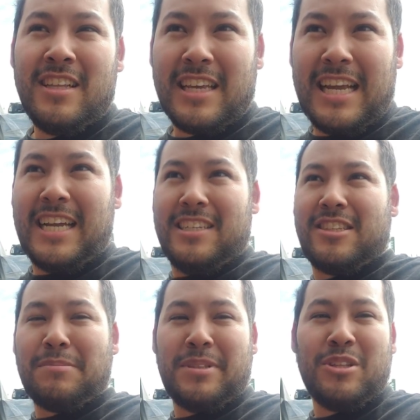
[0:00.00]
and the guy kind of
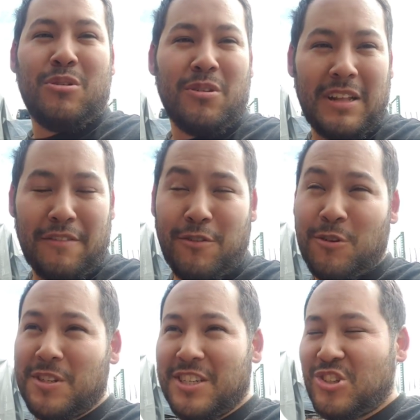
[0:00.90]
stops at the door, like
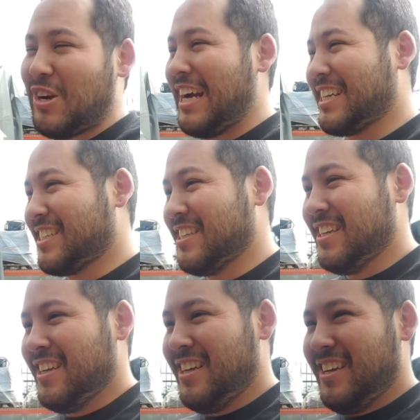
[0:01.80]
frozen his tracks.
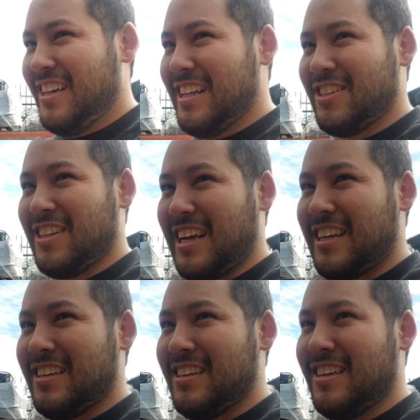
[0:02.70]
And then she's like,
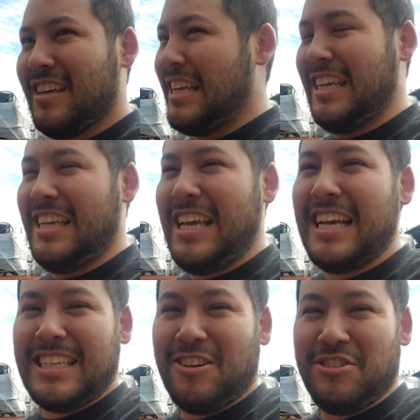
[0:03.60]
he
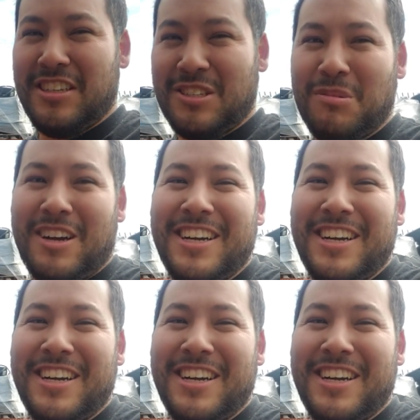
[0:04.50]
has allergies, I swear.